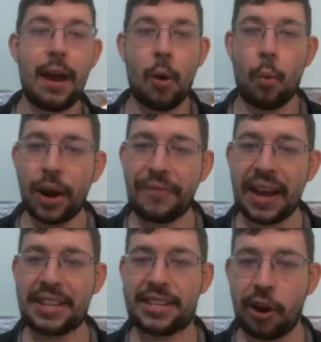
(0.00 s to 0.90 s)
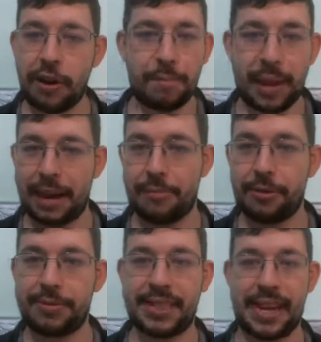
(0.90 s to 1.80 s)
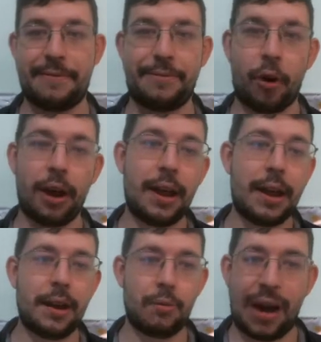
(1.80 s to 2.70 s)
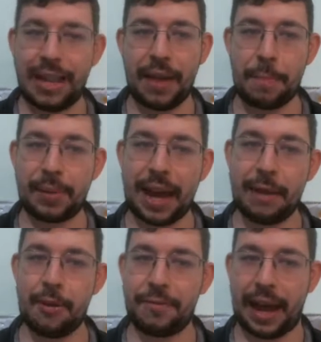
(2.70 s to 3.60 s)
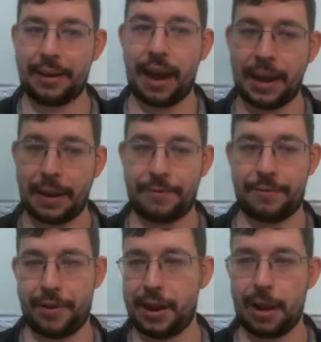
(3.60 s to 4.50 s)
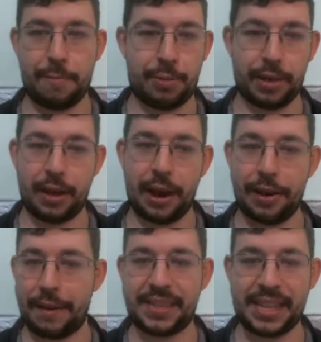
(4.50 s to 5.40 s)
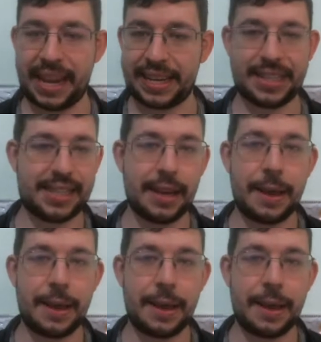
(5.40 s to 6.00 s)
What if they don't play the move c4? Well, if they play a move like knight f3, we can put the knight on f6.